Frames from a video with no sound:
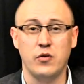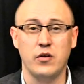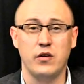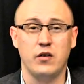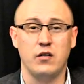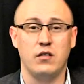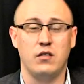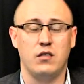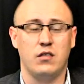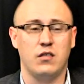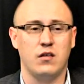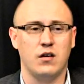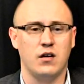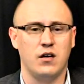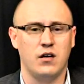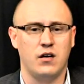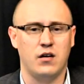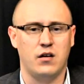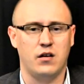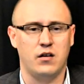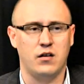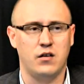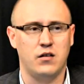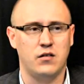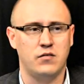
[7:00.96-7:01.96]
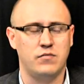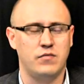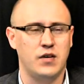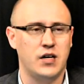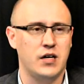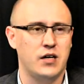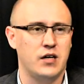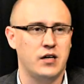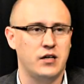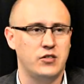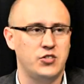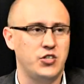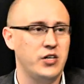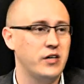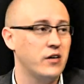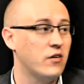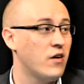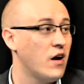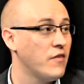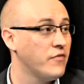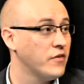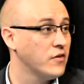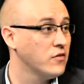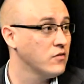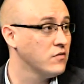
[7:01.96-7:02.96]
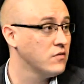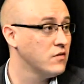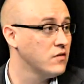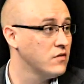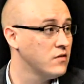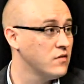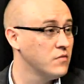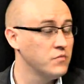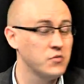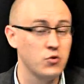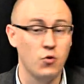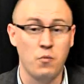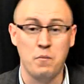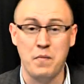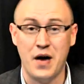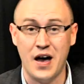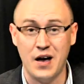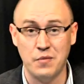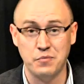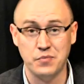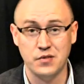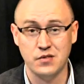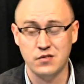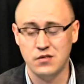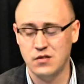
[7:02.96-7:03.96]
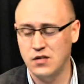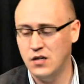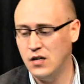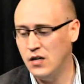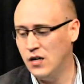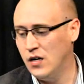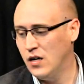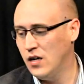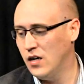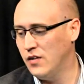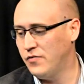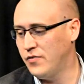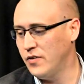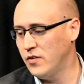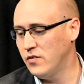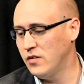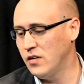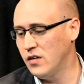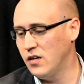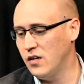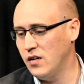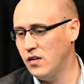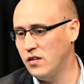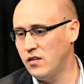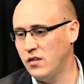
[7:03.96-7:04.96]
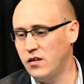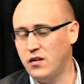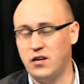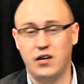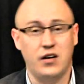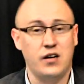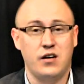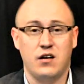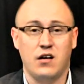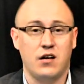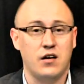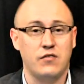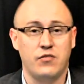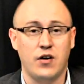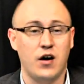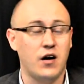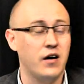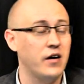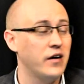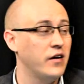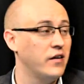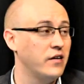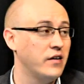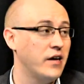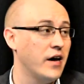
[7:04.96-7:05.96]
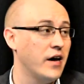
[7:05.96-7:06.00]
with uh, uh, geographical systems or maps, yep. If you did anything, any kind of high-end